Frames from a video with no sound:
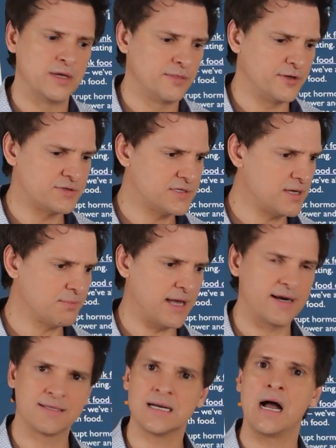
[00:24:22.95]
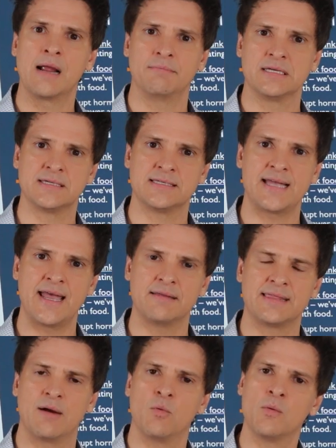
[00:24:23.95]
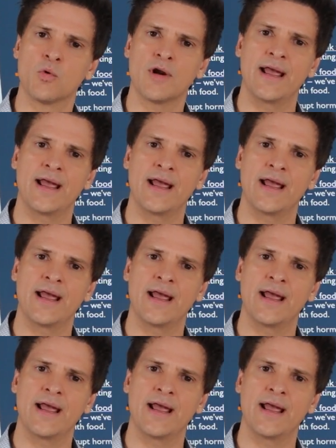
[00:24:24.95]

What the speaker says: There's some kind of timeless state that when we're